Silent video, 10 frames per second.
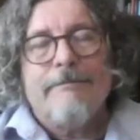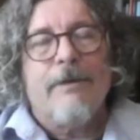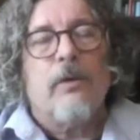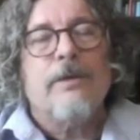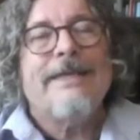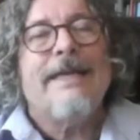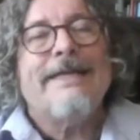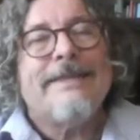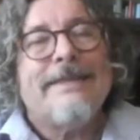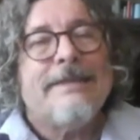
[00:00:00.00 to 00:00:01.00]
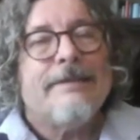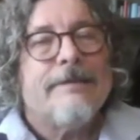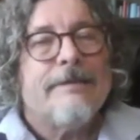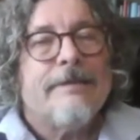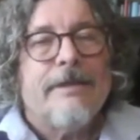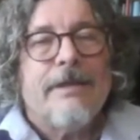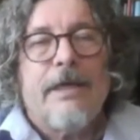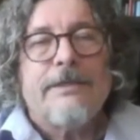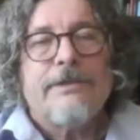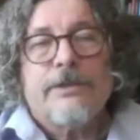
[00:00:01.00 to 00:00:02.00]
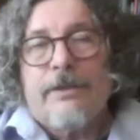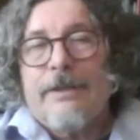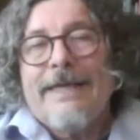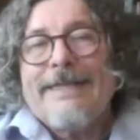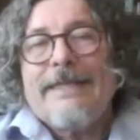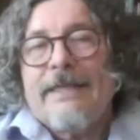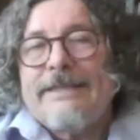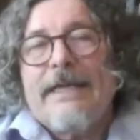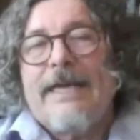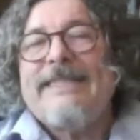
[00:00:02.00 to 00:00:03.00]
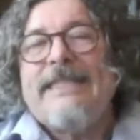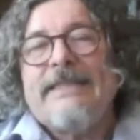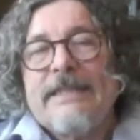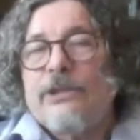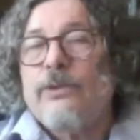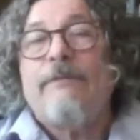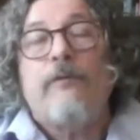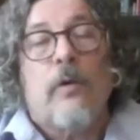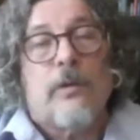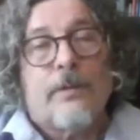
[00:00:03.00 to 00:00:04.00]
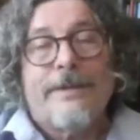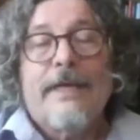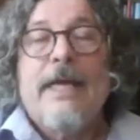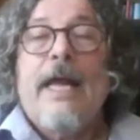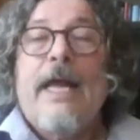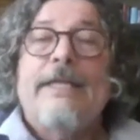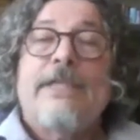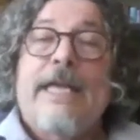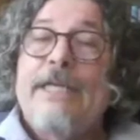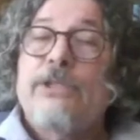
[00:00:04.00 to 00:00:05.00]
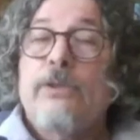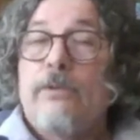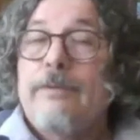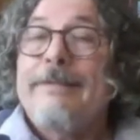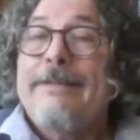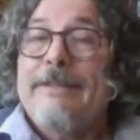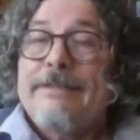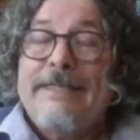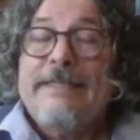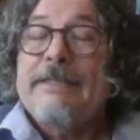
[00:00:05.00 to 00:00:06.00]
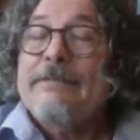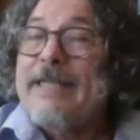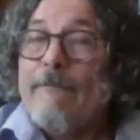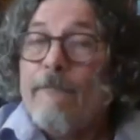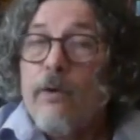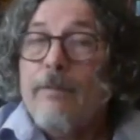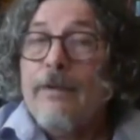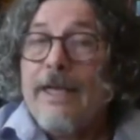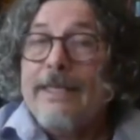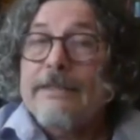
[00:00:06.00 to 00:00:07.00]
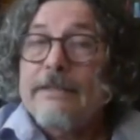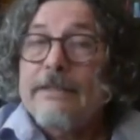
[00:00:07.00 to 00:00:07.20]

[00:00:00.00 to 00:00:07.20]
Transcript: early 1900s, or the let's say 19th century forward. Educational systems get formalized.